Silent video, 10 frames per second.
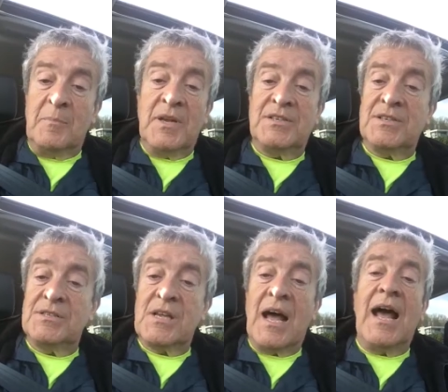of
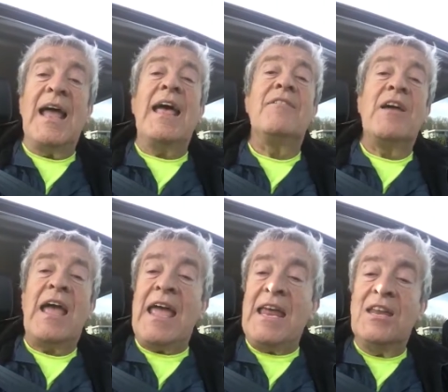bitches. I have
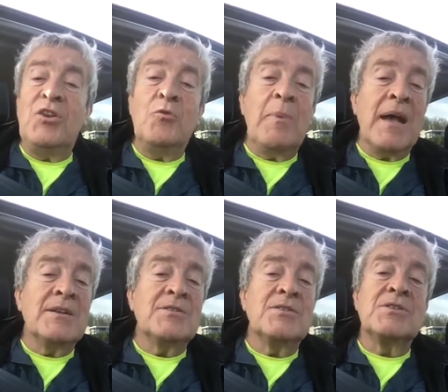hated you
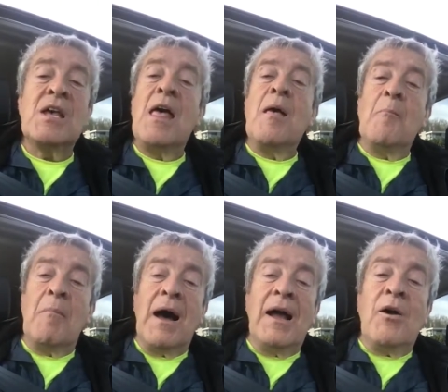bastards
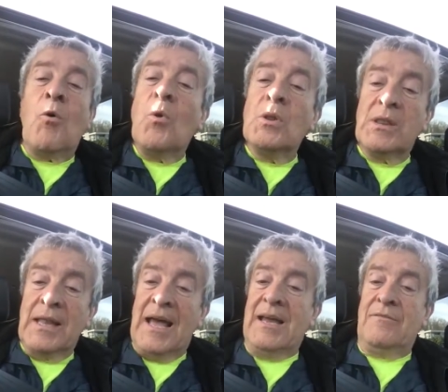my whole
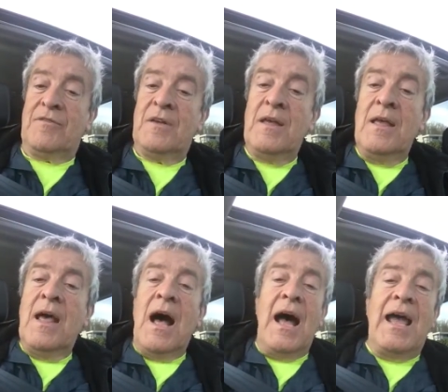life.
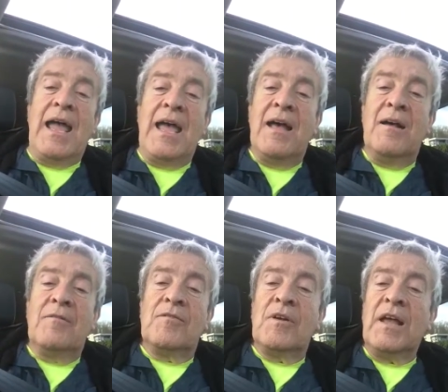I
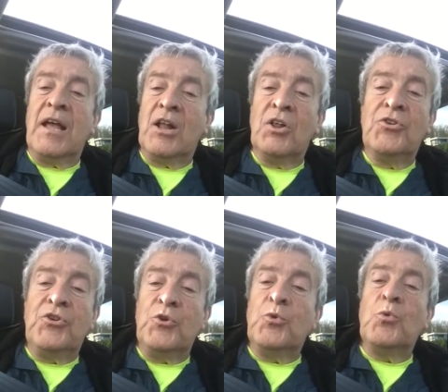have held
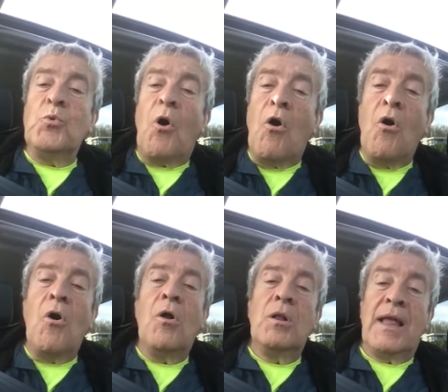you
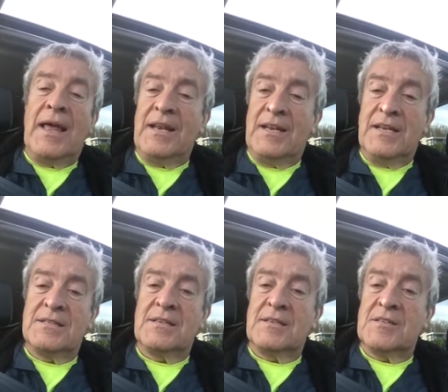all at a
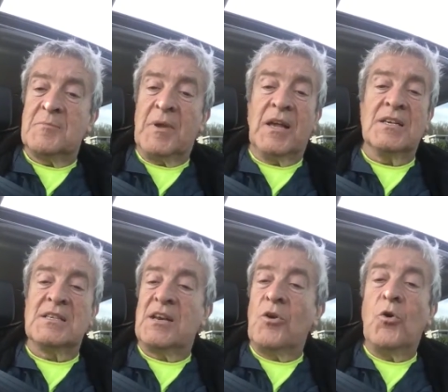distance
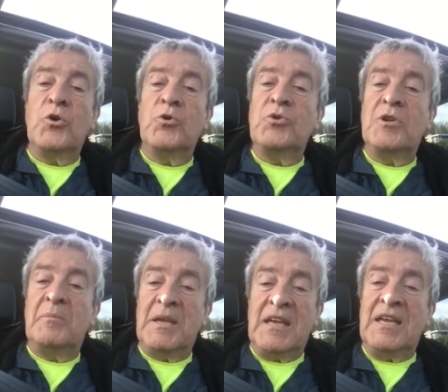because I know you to
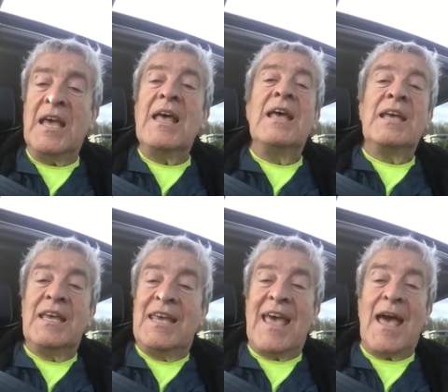be
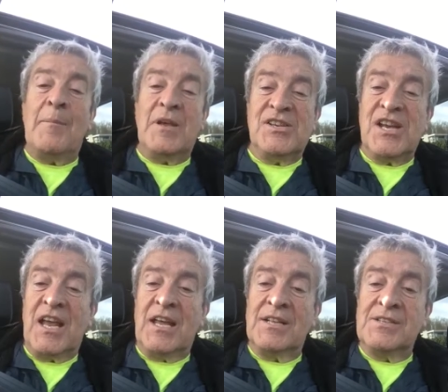cabbage
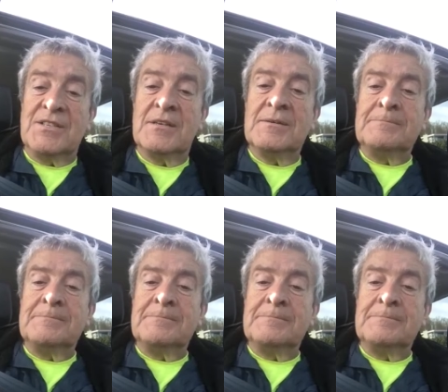heads.